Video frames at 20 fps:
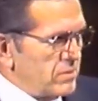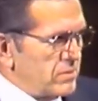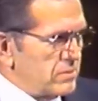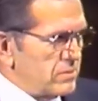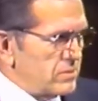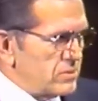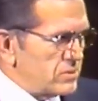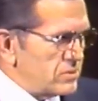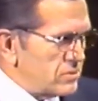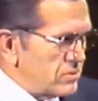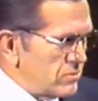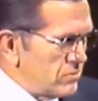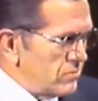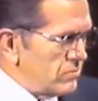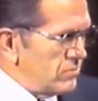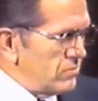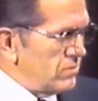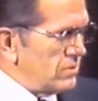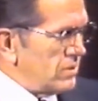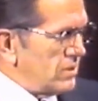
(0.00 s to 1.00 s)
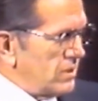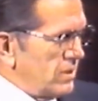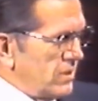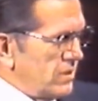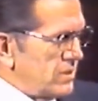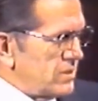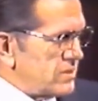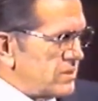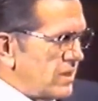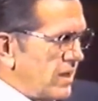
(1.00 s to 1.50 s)
to soothe
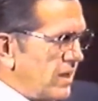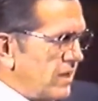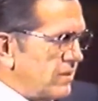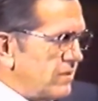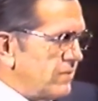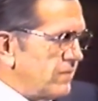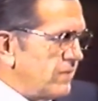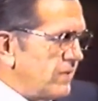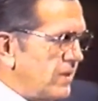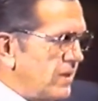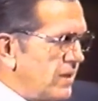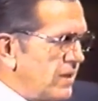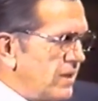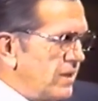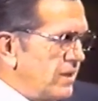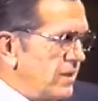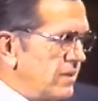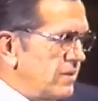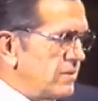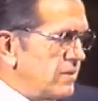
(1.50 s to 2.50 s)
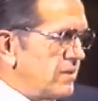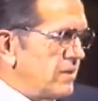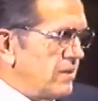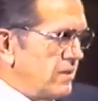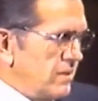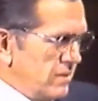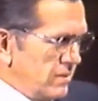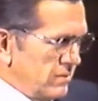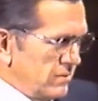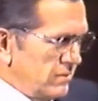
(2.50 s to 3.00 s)
and to sanctify and to
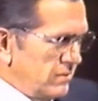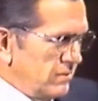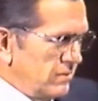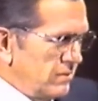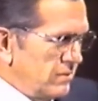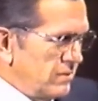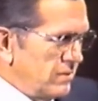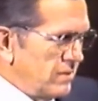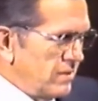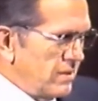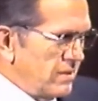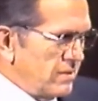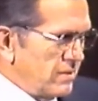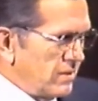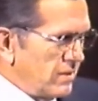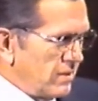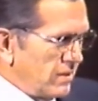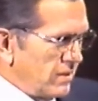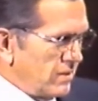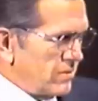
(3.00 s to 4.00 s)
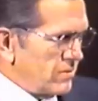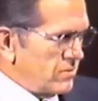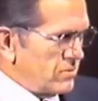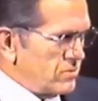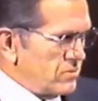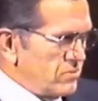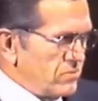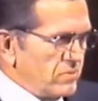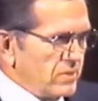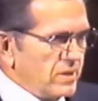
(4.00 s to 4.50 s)
heal that others
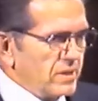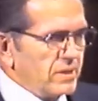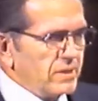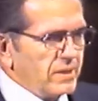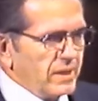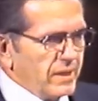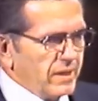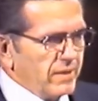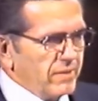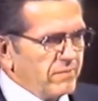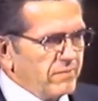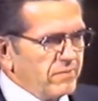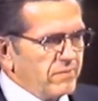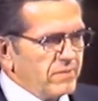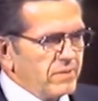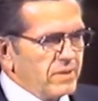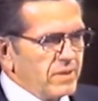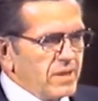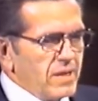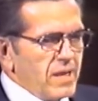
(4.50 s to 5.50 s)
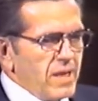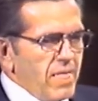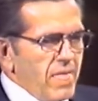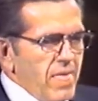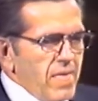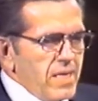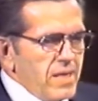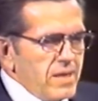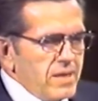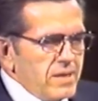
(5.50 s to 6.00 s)
do not have.
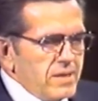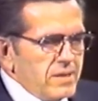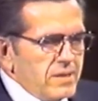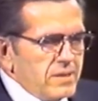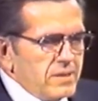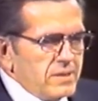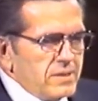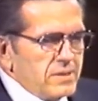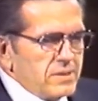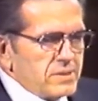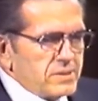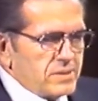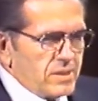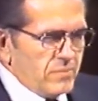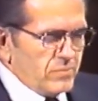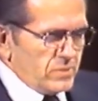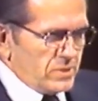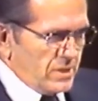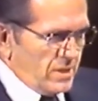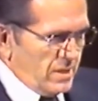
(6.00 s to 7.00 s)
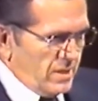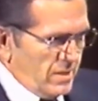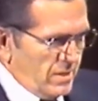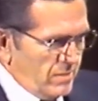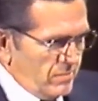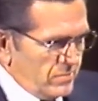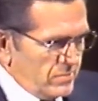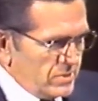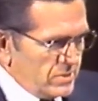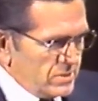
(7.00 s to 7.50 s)

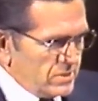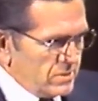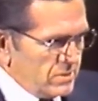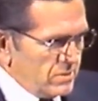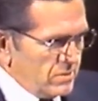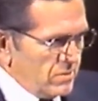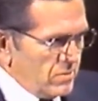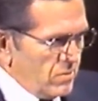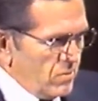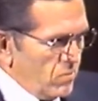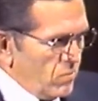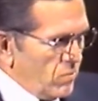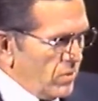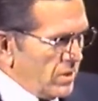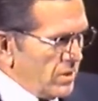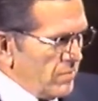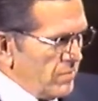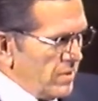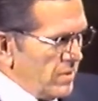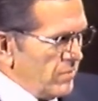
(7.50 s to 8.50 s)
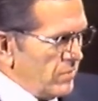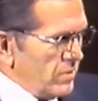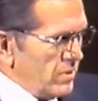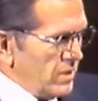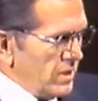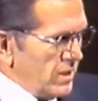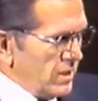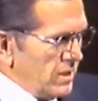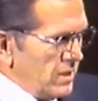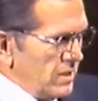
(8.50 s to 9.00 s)
Sometimes what a member
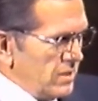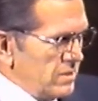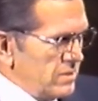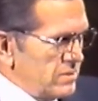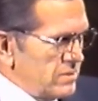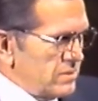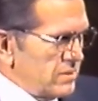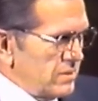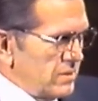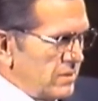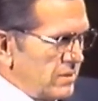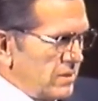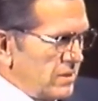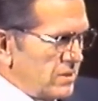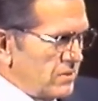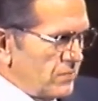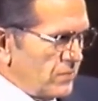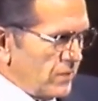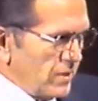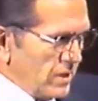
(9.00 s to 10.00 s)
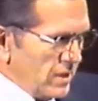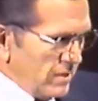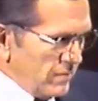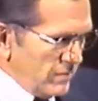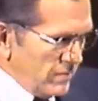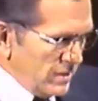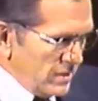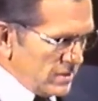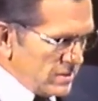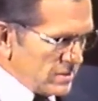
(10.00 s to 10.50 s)
needs is
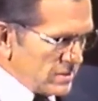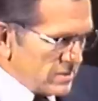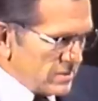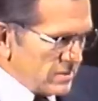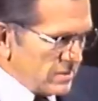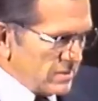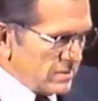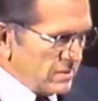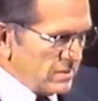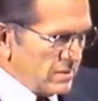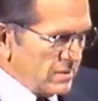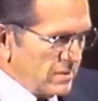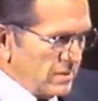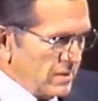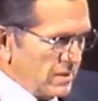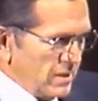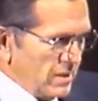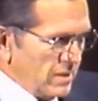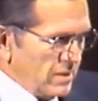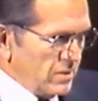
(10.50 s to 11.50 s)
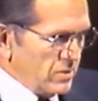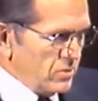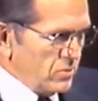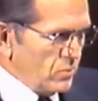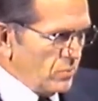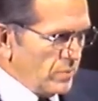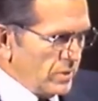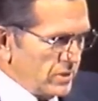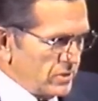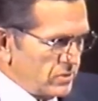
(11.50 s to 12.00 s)
forgiveness, and
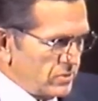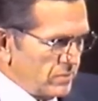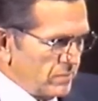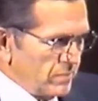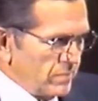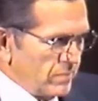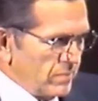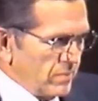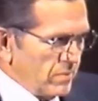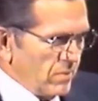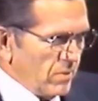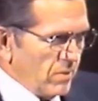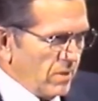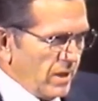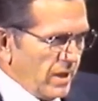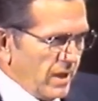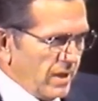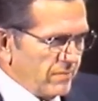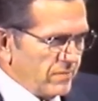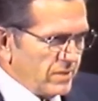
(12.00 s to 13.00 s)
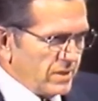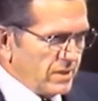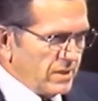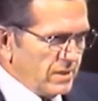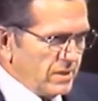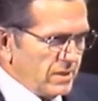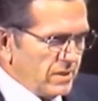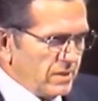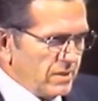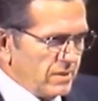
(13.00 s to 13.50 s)
you, Bishop, have a
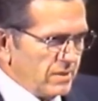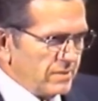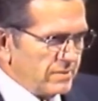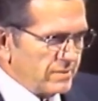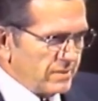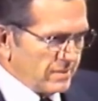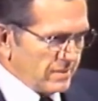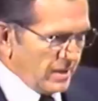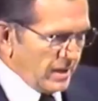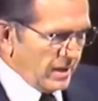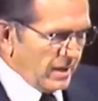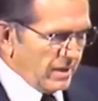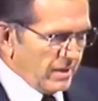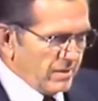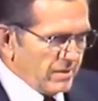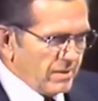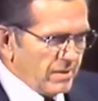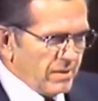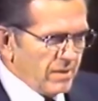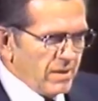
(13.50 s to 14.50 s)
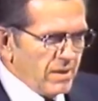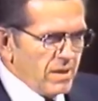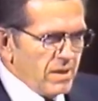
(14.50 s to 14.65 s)
key to that.